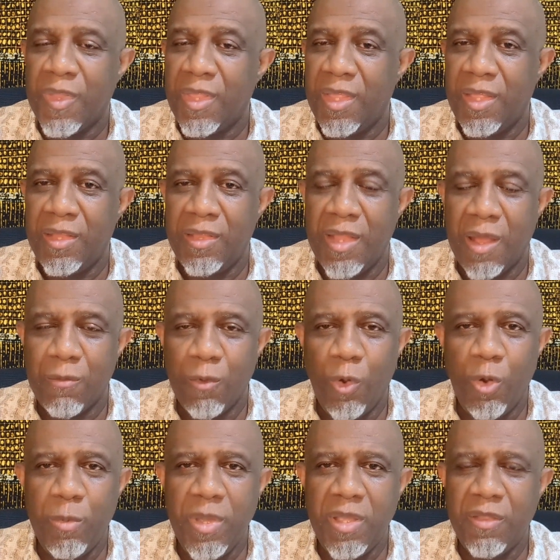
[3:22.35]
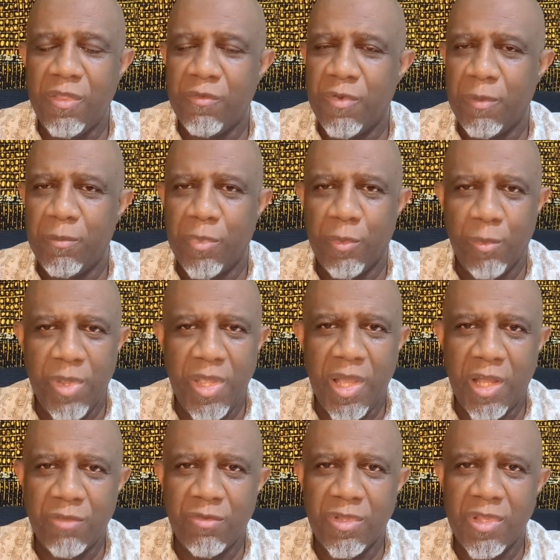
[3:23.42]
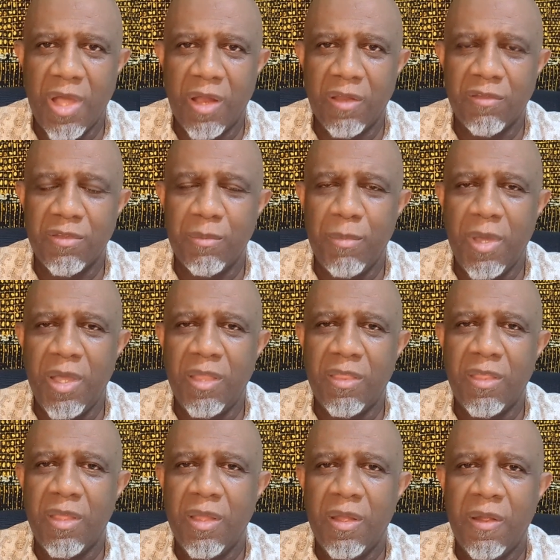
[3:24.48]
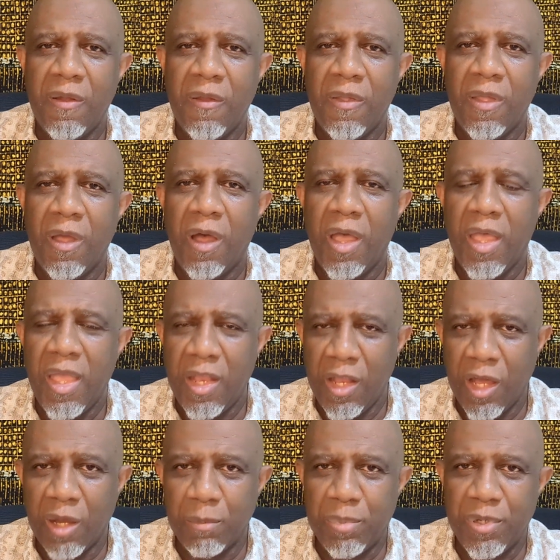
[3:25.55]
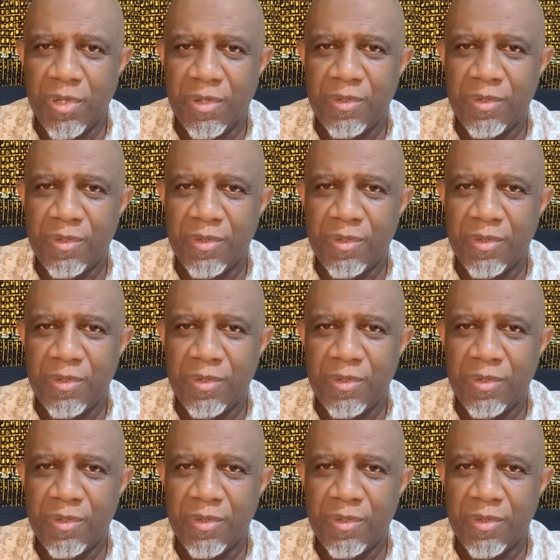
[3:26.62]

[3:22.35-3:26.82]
In Nairobi, from $300 a month and up.